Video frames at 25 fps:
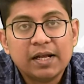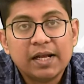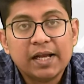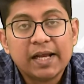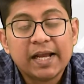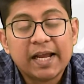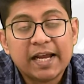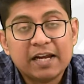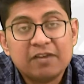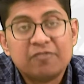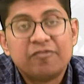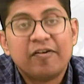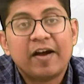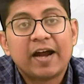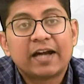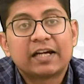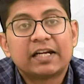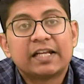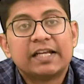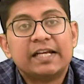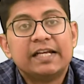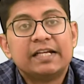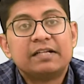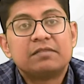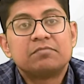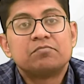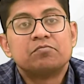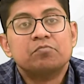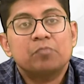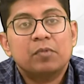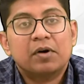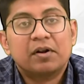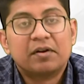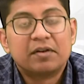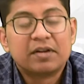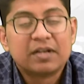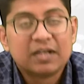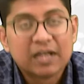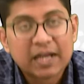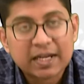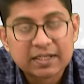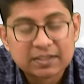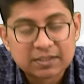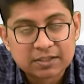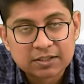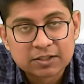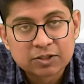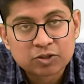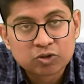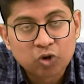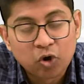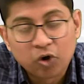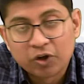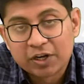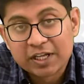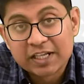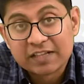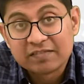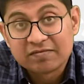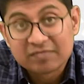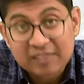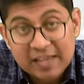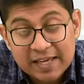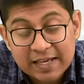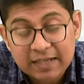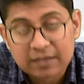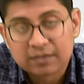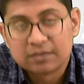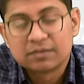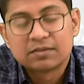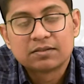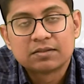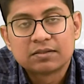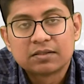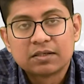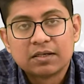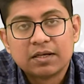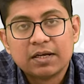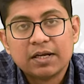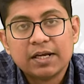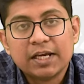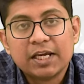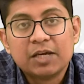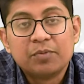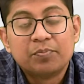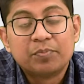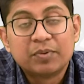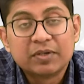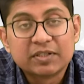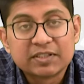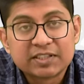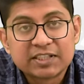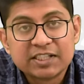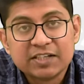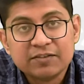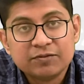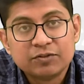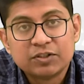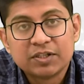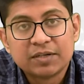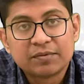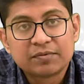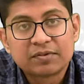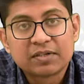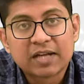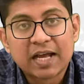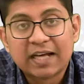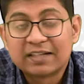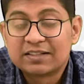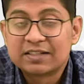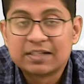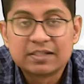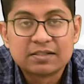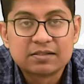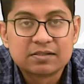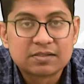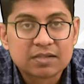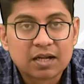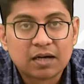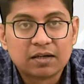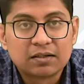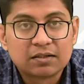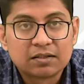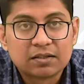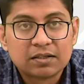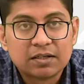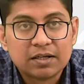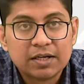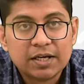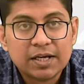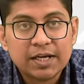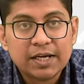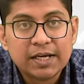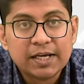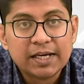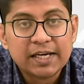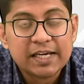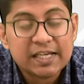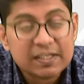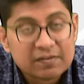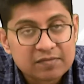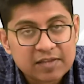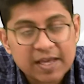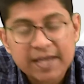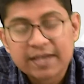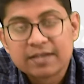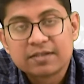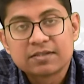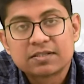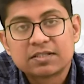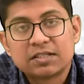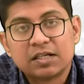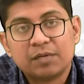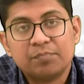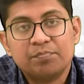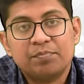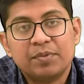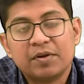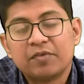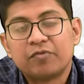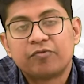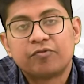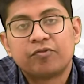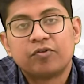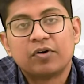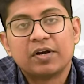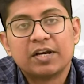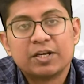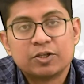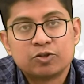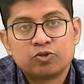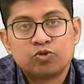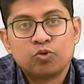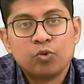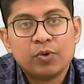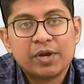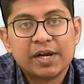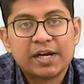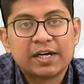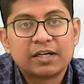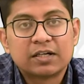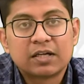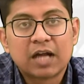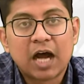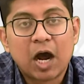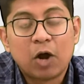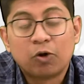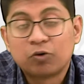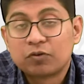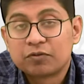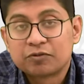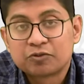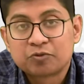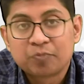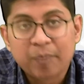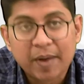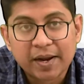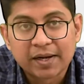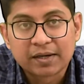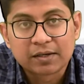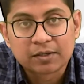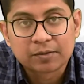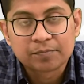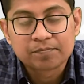In fact, he realizes, or he thinks, he perceives it as an insult. He thinks that Biff is doing it out of spite.